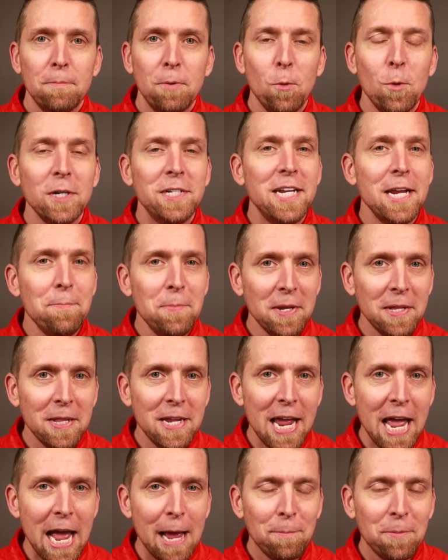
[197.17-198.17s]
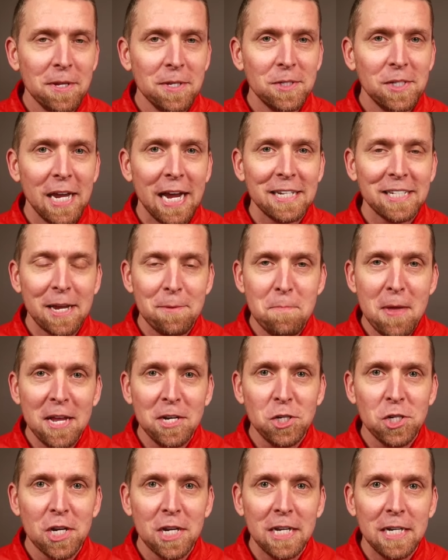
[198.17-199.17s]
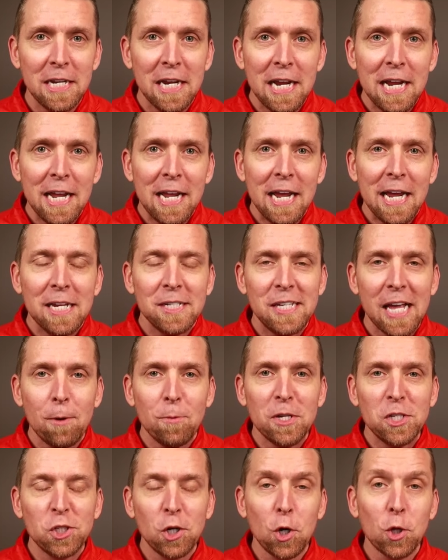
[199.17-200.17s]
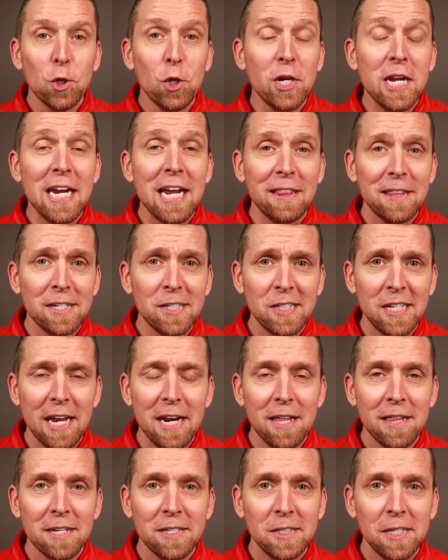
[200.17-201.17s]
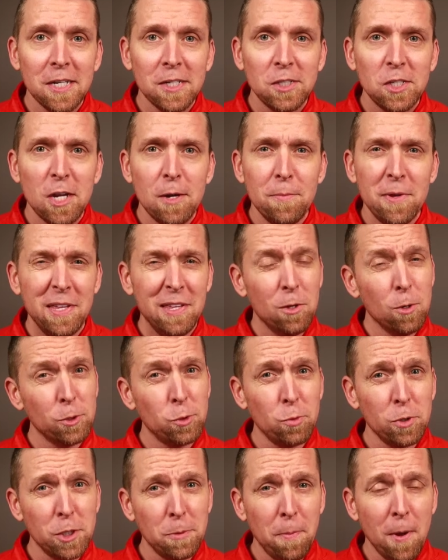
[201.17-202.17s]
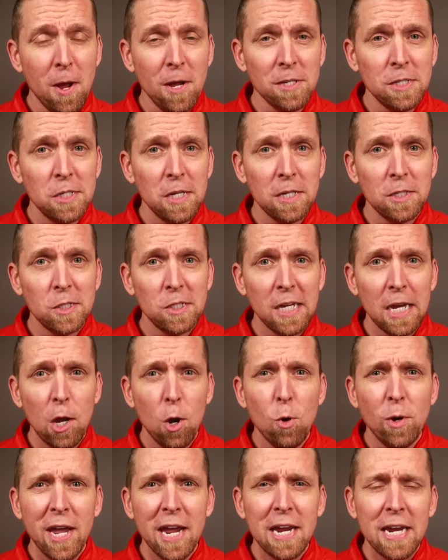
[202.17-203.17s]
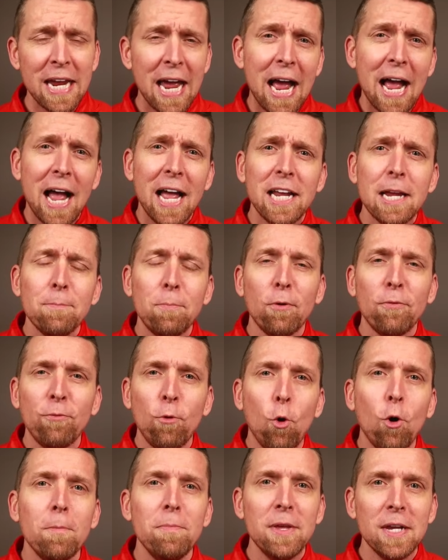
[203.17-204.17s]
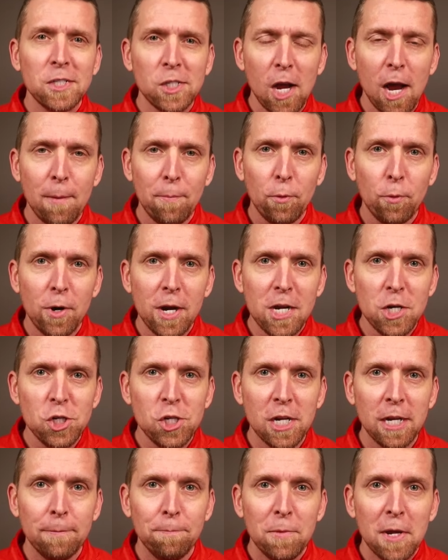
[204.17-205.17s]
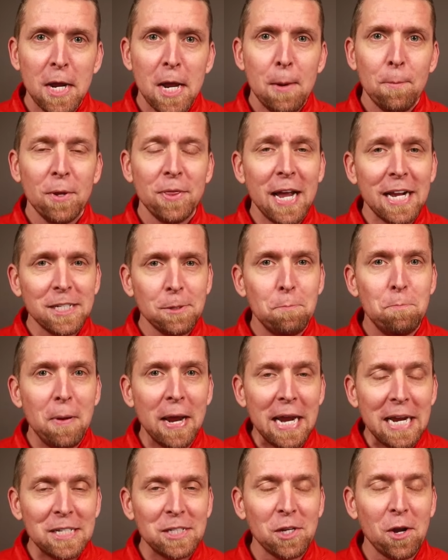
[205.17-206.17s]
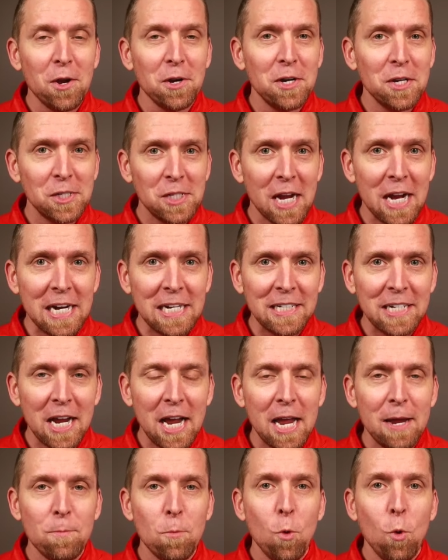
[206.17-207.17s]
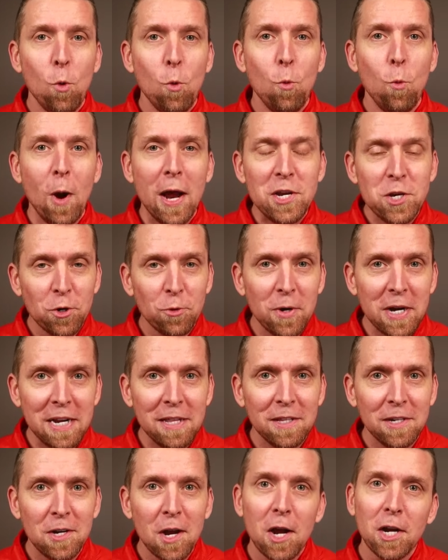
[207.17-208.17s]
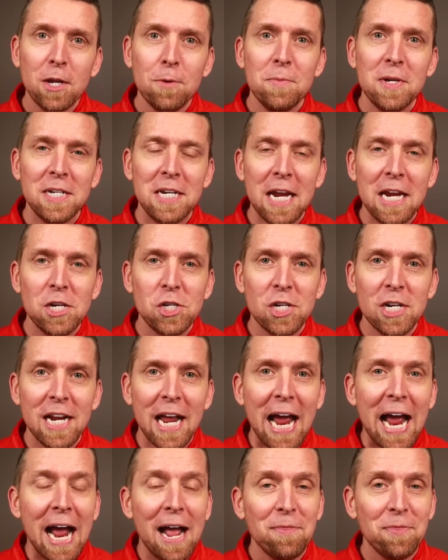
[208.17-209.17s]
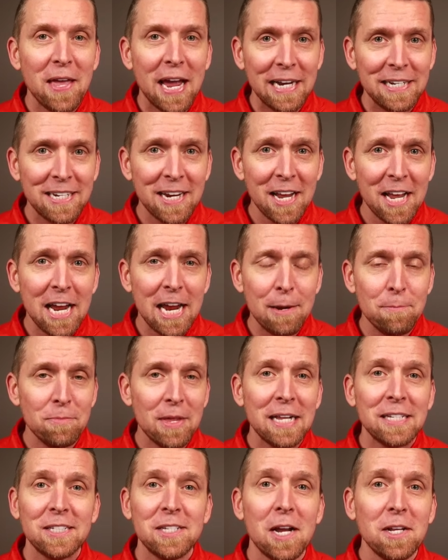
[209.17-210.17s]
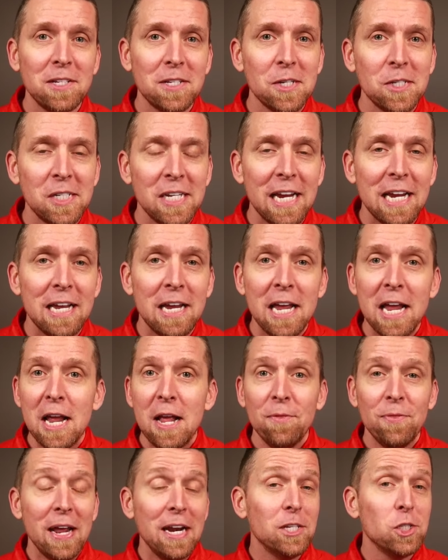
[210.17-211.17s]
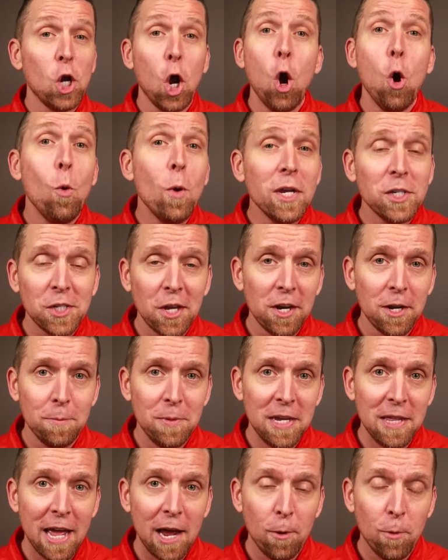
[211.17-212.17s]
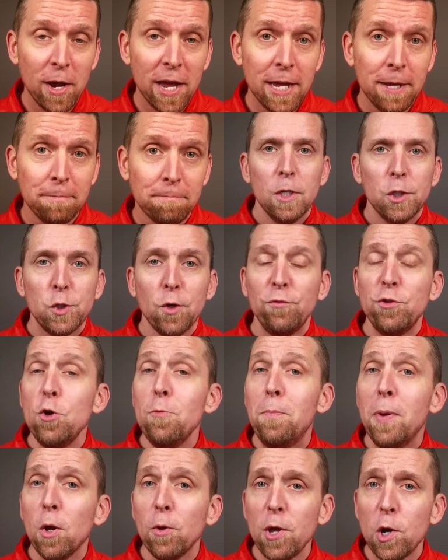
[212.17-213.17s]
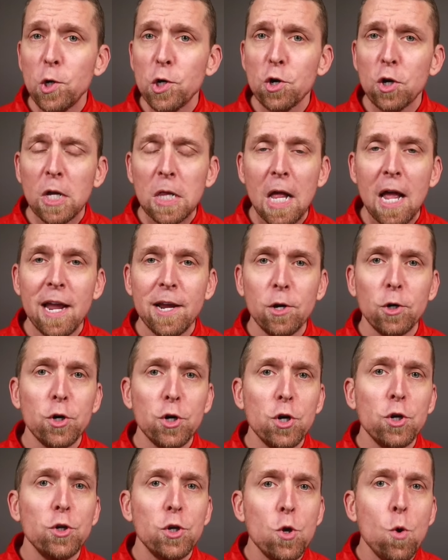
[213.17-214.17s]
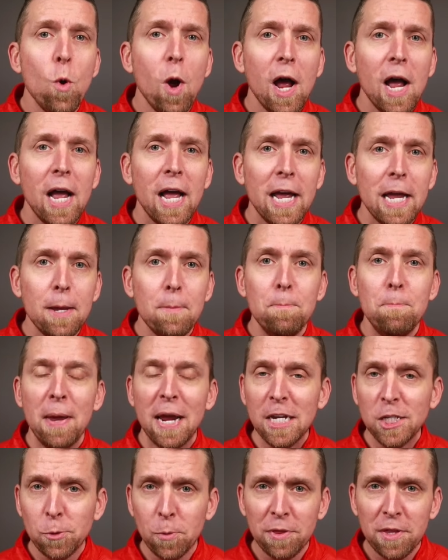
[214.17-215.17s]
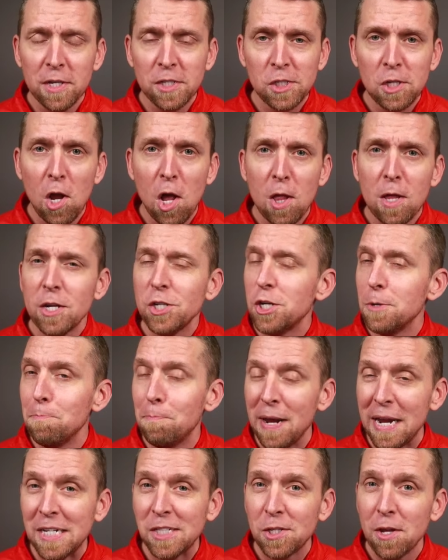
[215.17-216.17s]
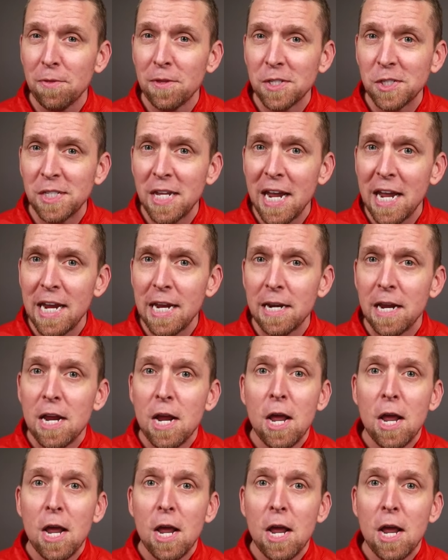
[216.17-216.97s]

But what typically happens, as I mentioned, is that we start looking at the state of the system and those responses say, okay, yeah, I can perform this operation. But that's based on design time when you're reading the documentation at that time. That's not to say that it's always gonna be that way. So if you build out your client or your UI based with this knowledge and based on the state,